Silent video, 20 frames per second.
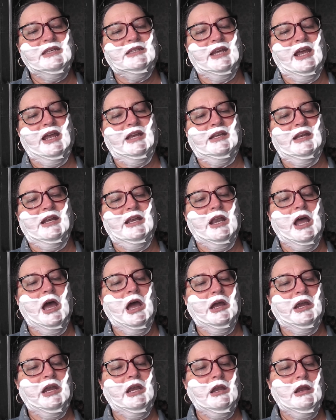and a
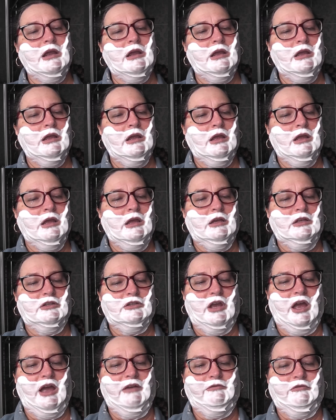9.
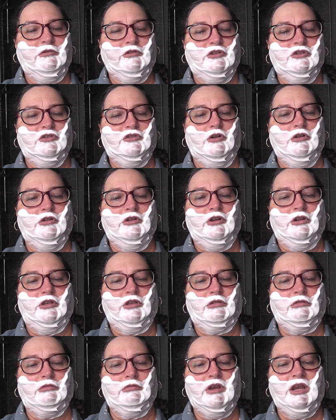So I've got it on a
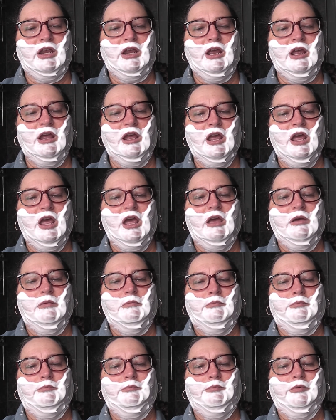3
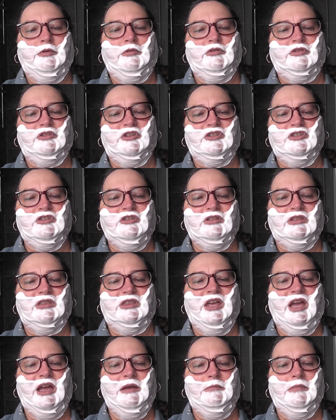because it's
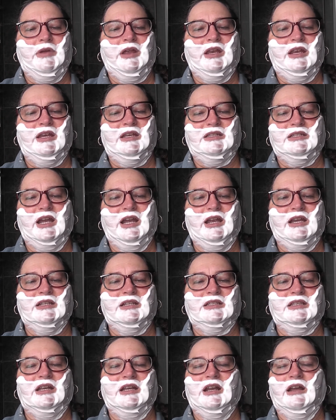not that many
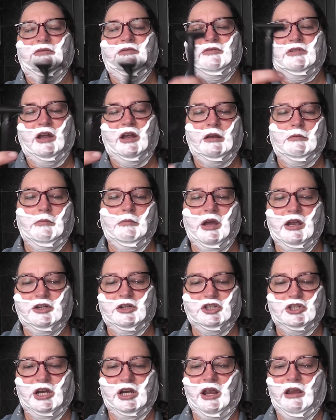days that I've done my
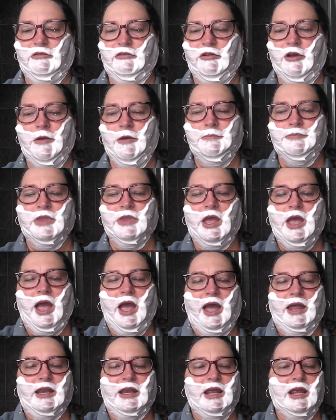shave.
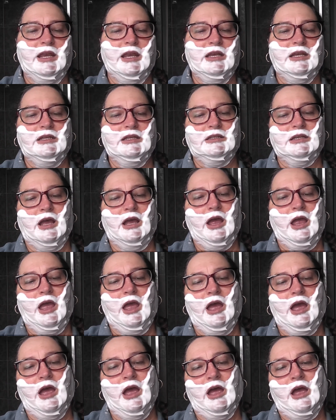And in it I
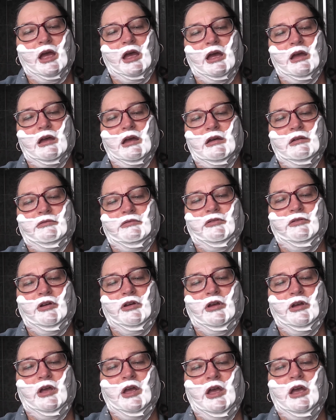have
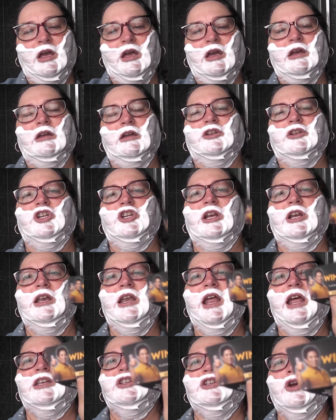
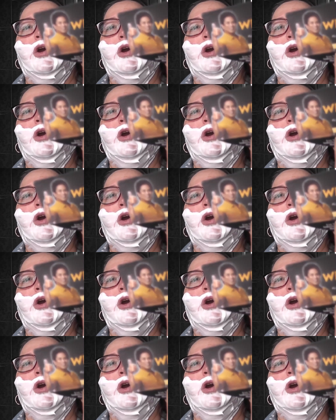Gillette